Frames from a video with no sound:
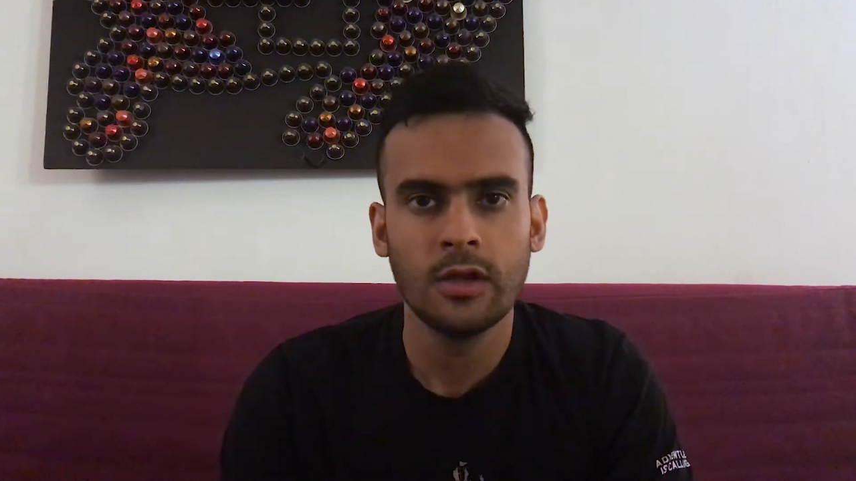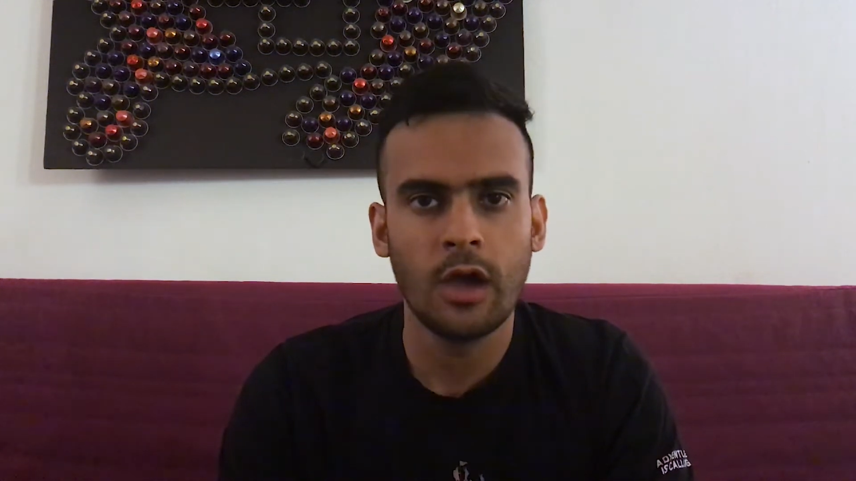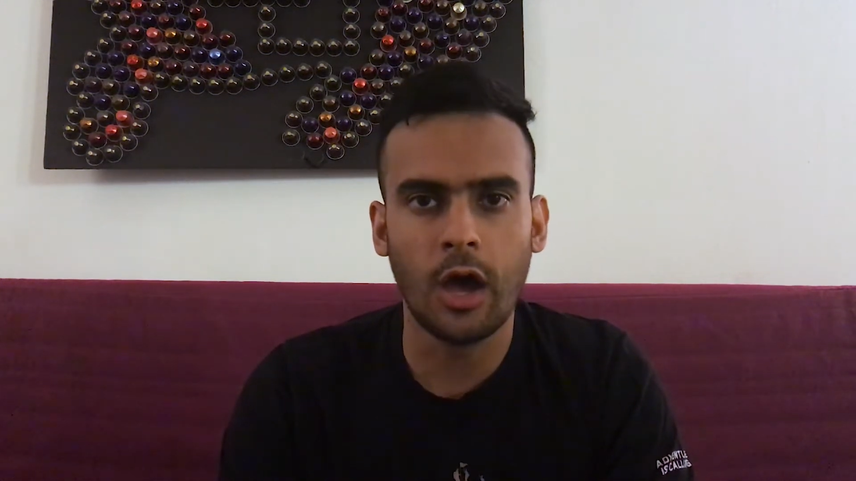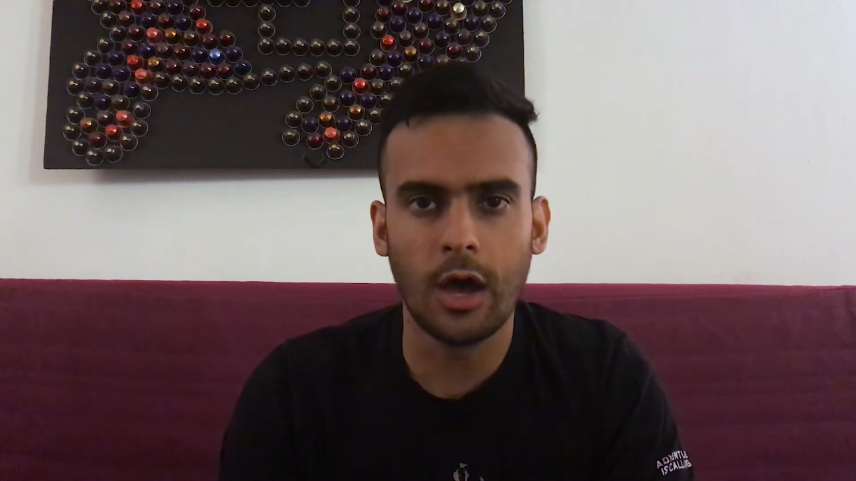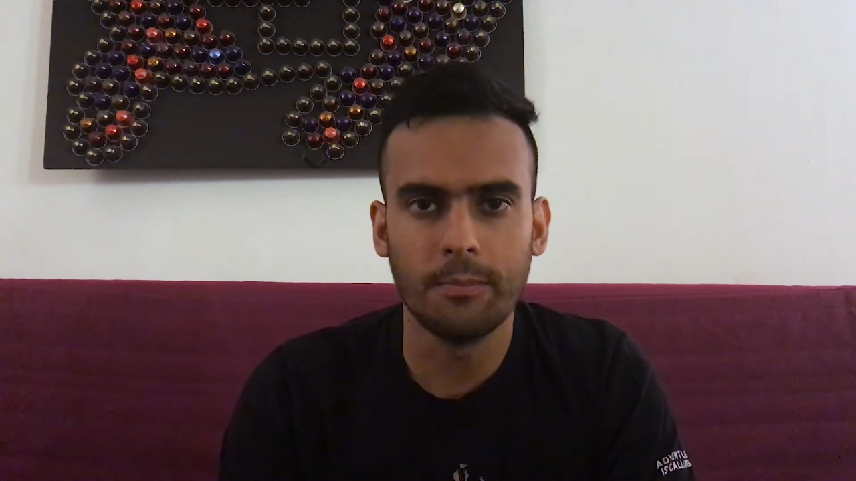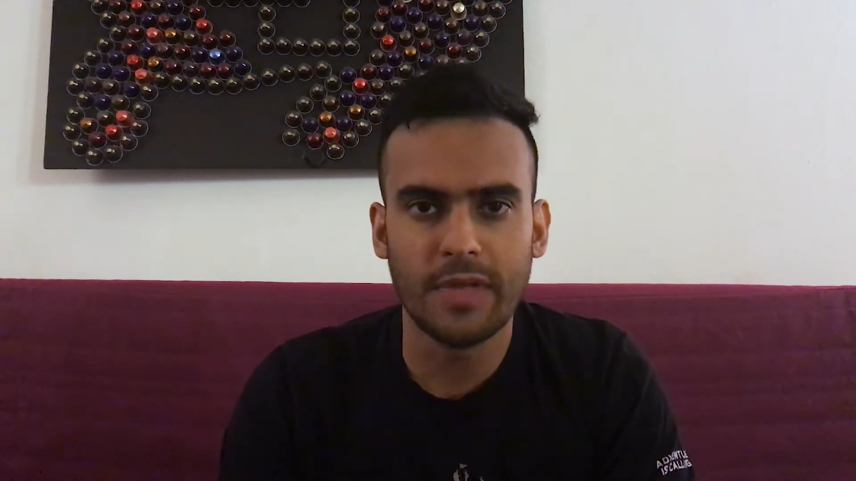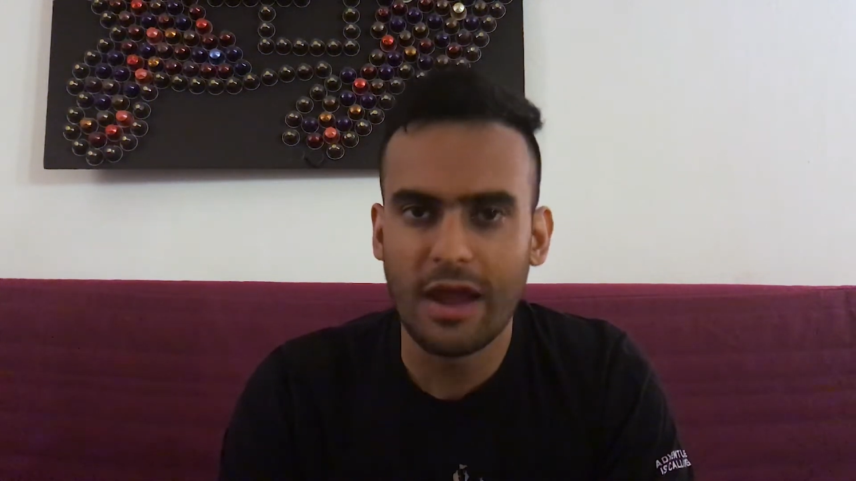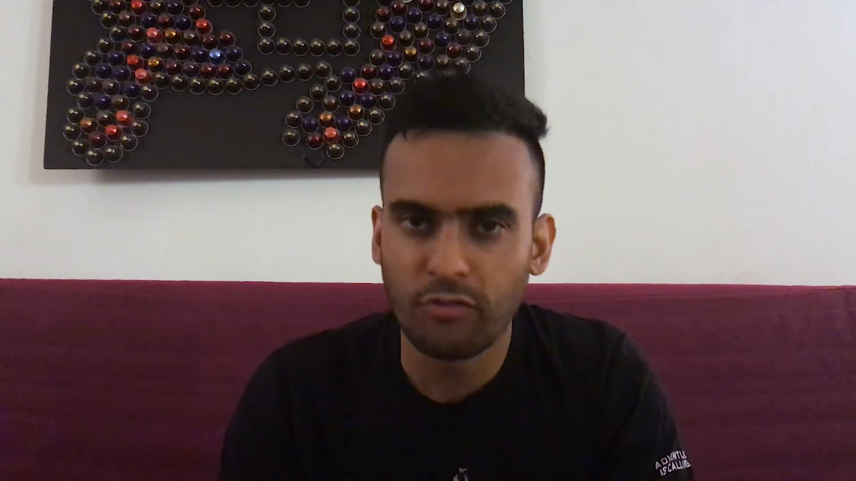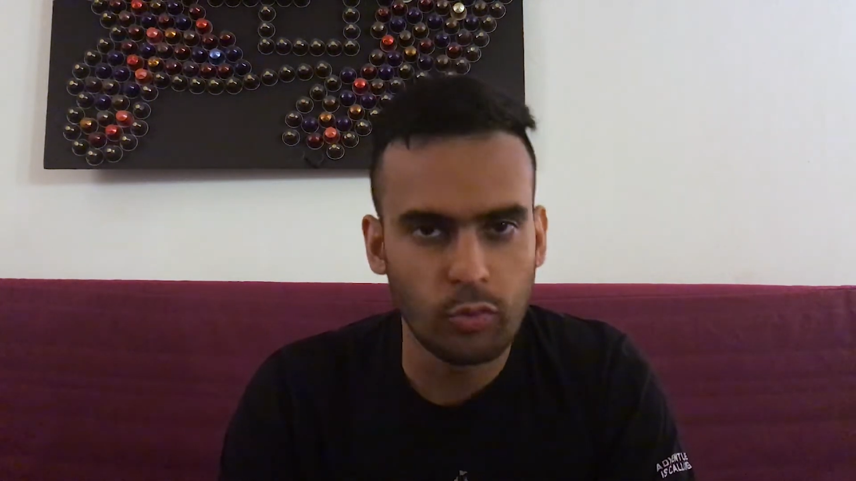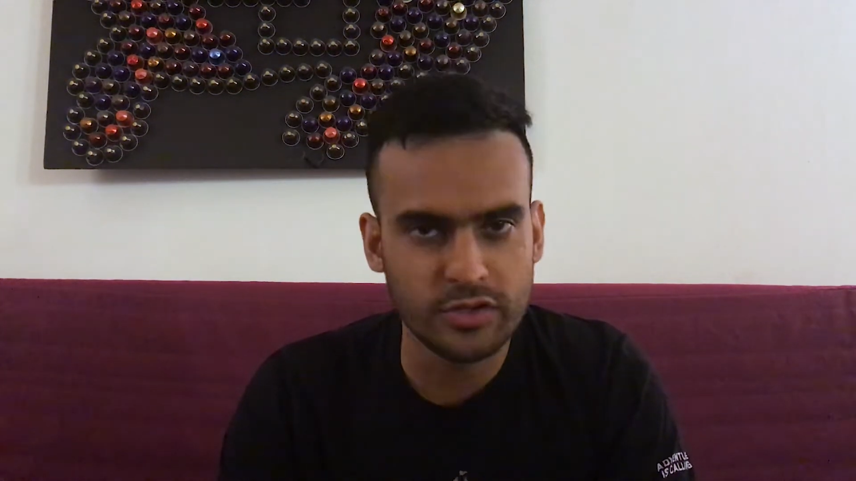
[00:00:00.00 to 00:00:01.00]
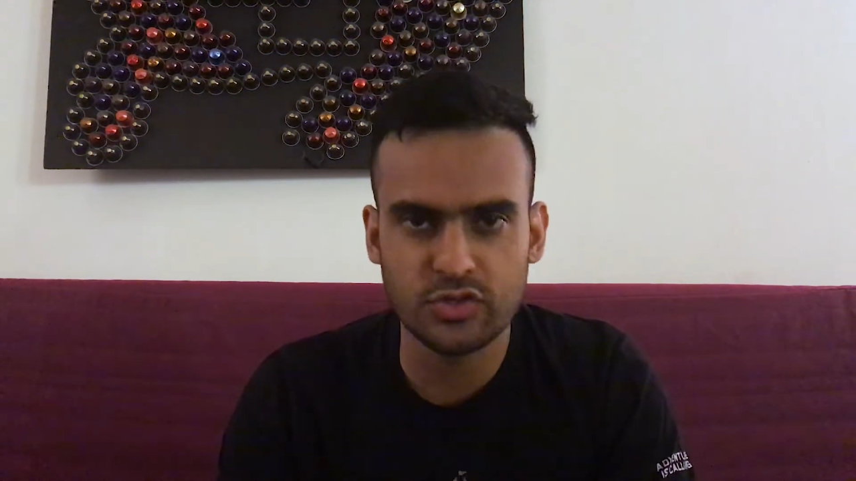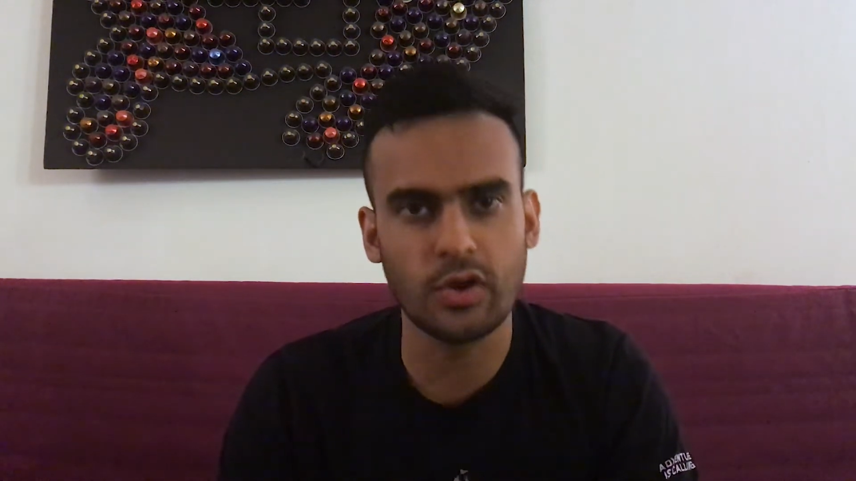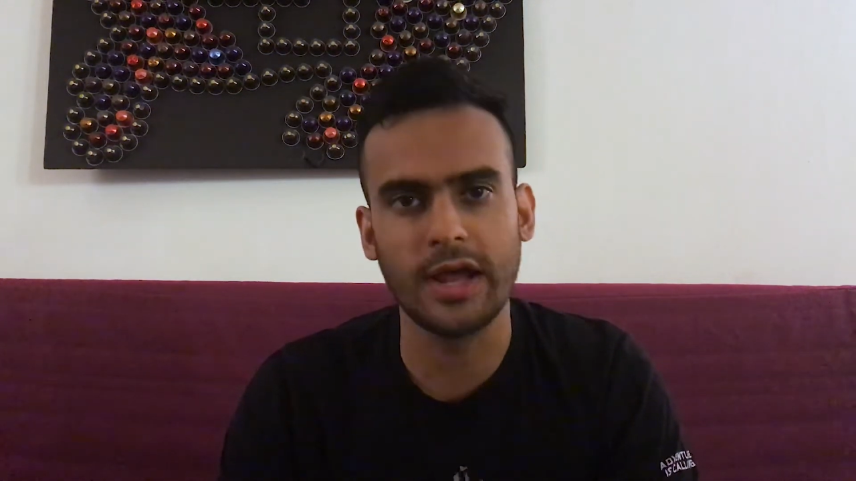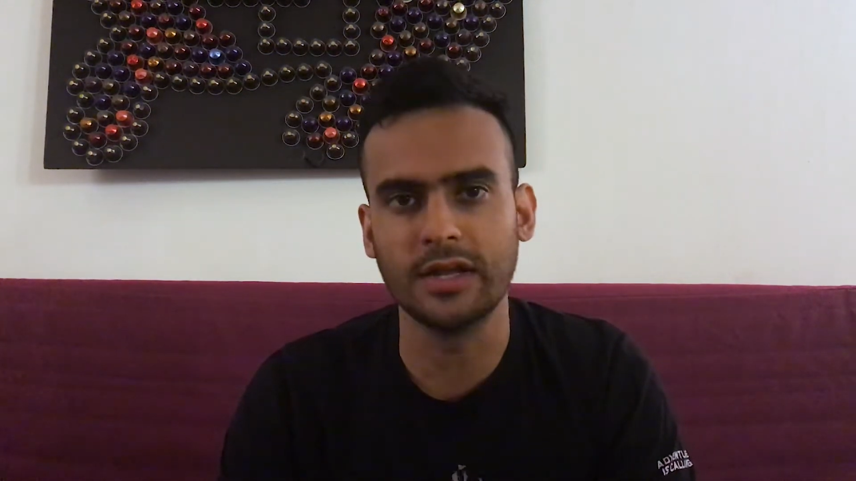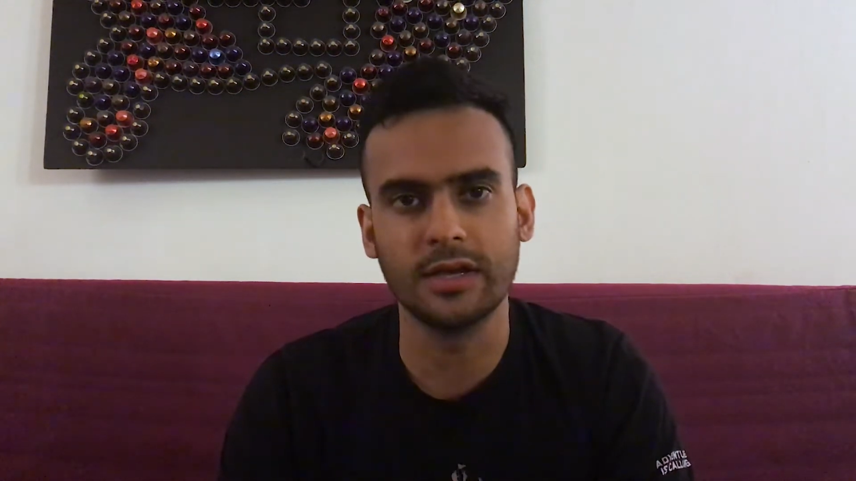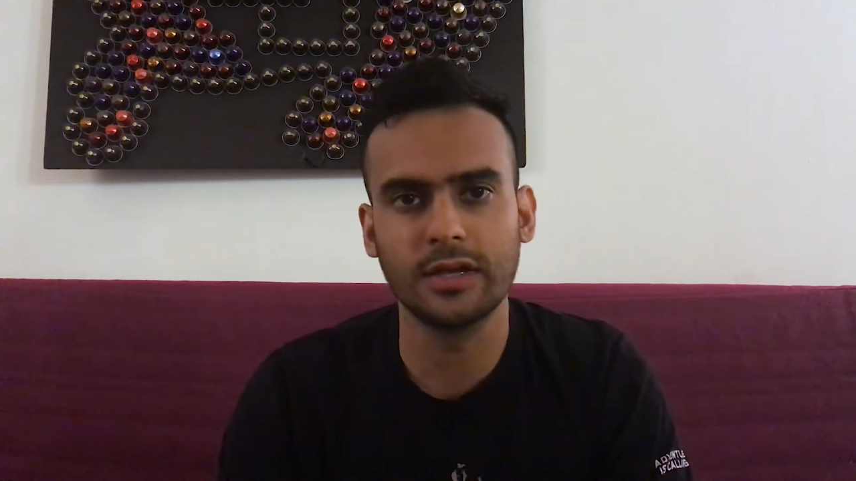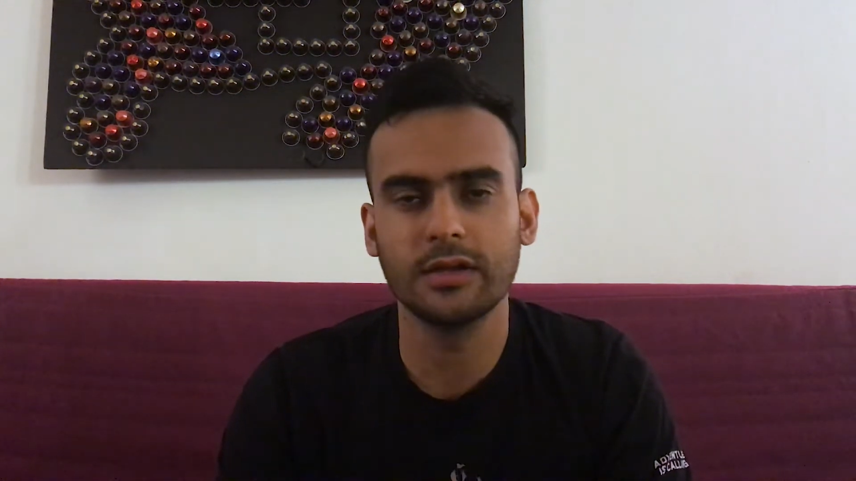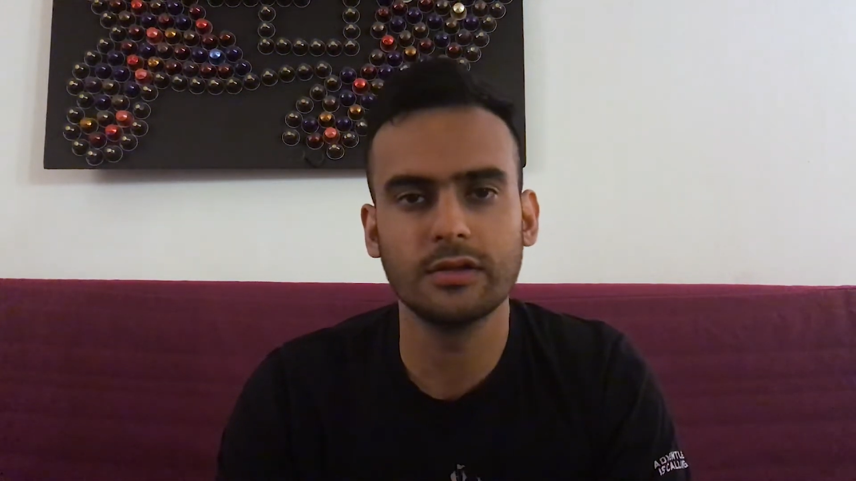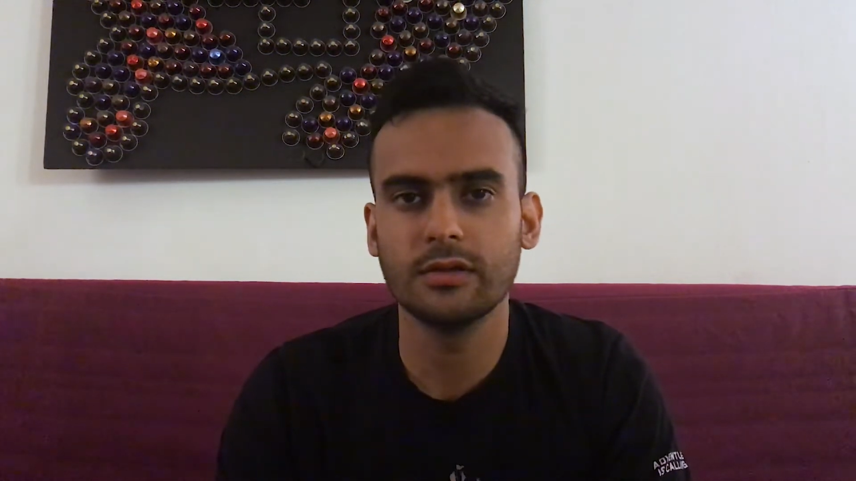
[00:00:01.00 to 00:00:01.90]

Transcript: everyone's trying to